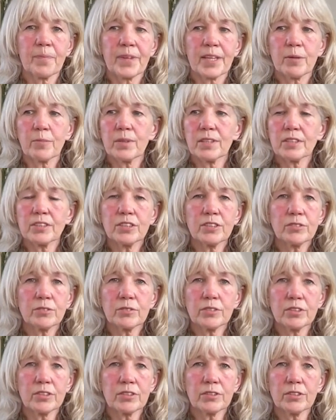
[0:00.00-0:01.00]
Well,
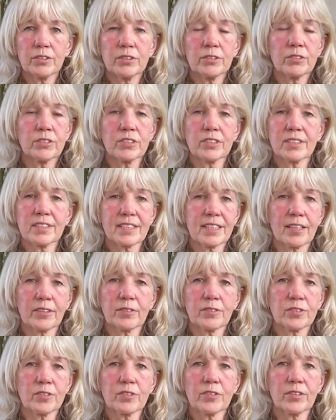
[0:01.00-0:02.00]
you just tell
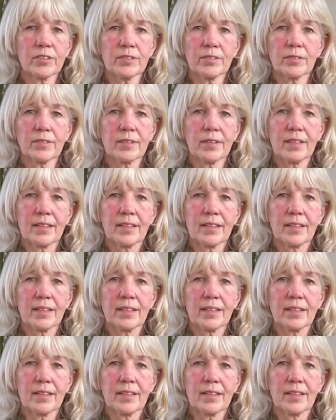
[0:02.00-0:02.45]
the truth.